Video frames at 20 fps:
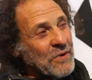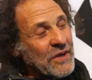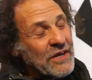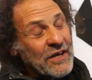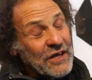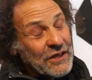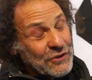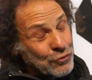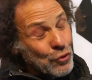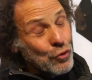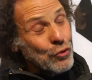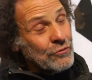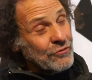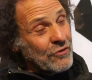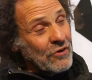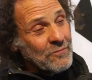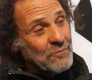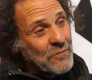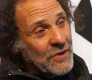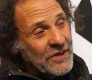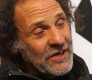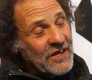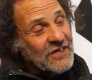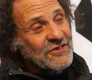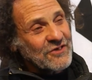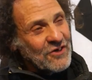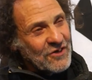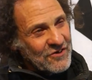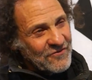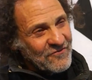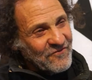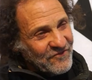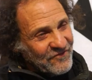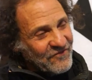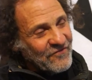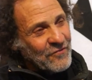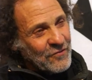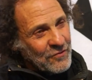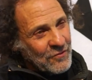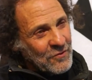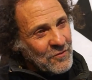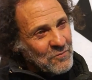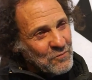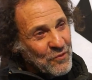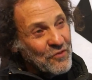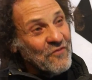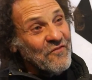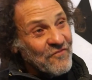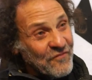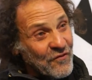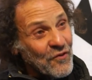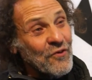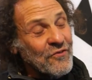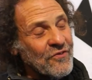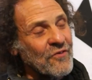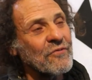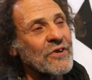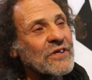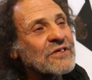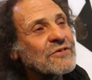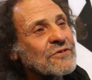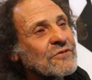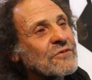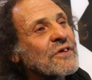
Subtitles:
it dawned on me as I moved further into